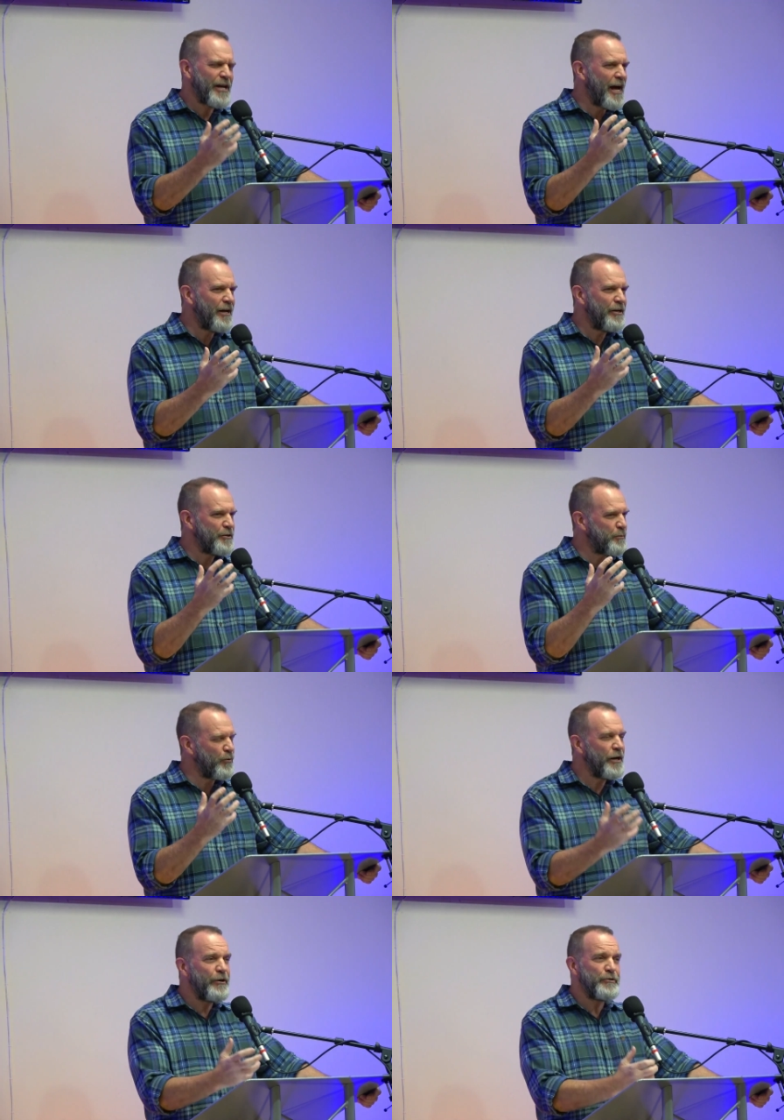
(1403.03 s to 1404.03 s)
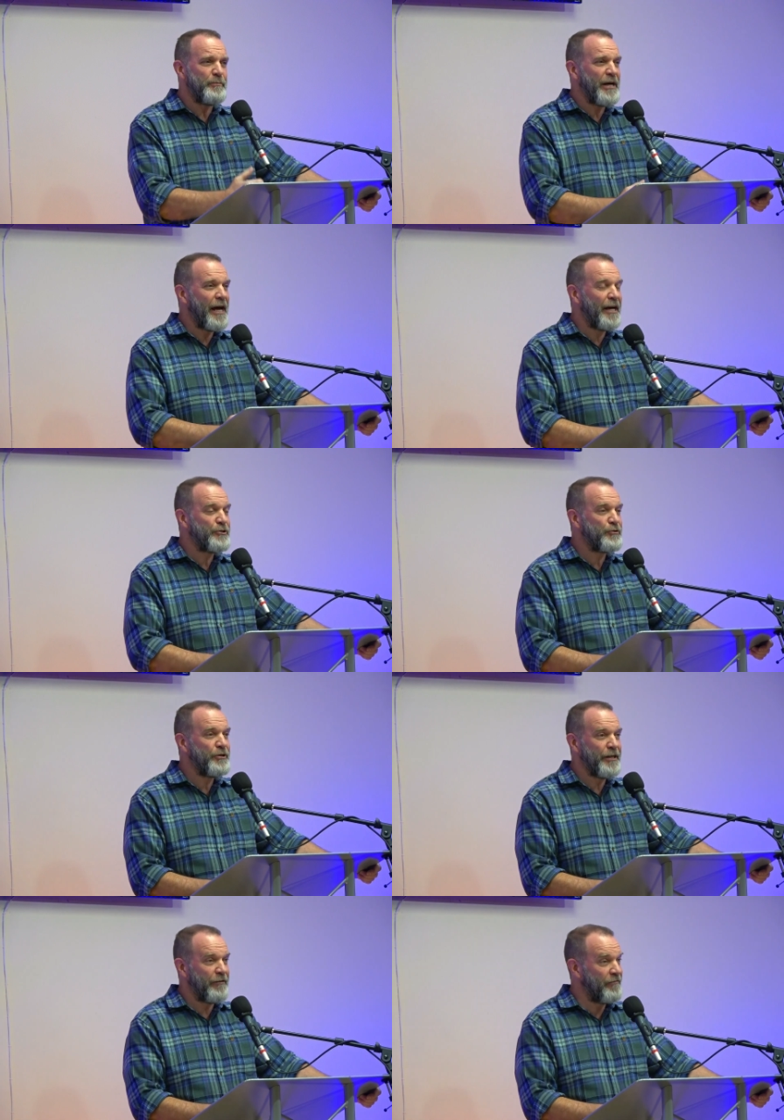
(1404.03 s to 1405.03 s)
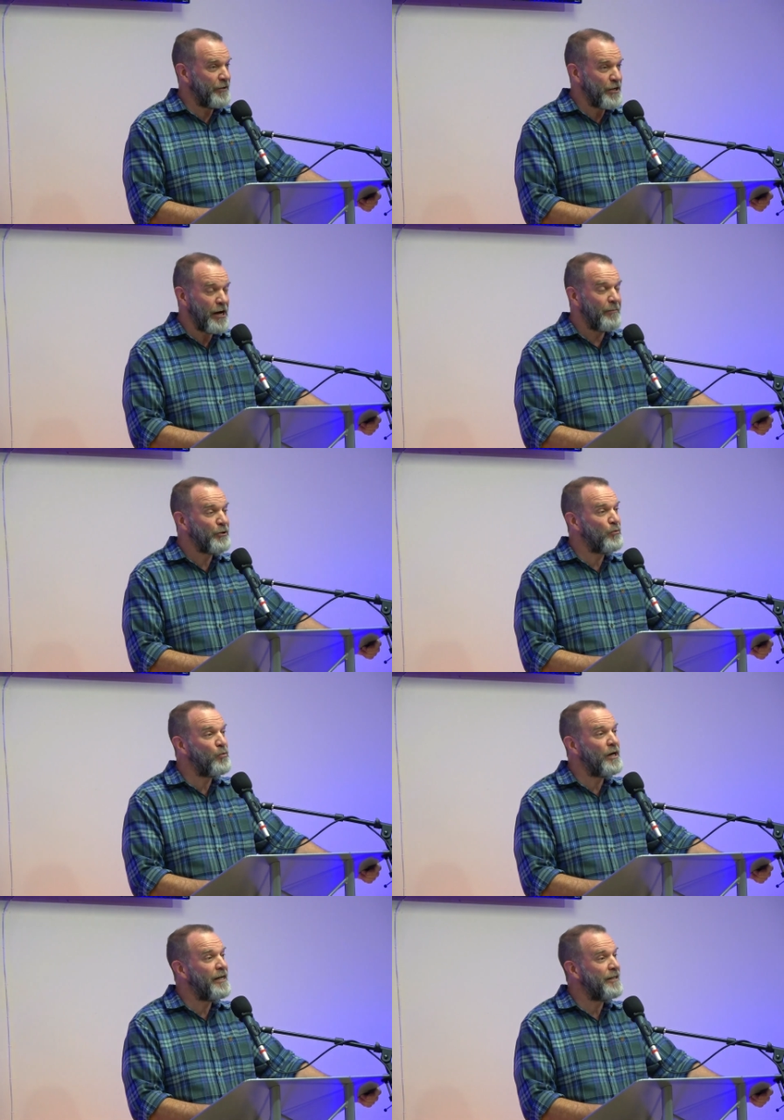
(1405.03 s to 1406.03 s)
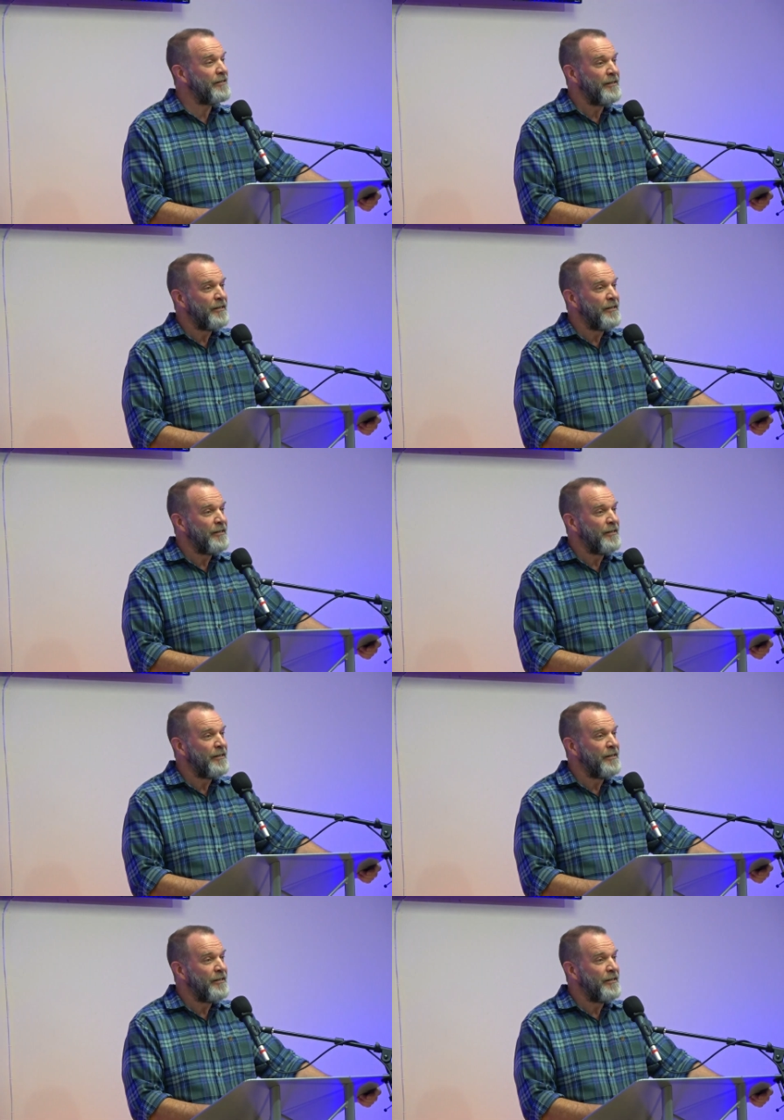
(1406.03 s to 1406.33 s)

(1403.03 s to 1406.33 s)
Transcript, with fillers: his prayers be answered in a phenomenal way.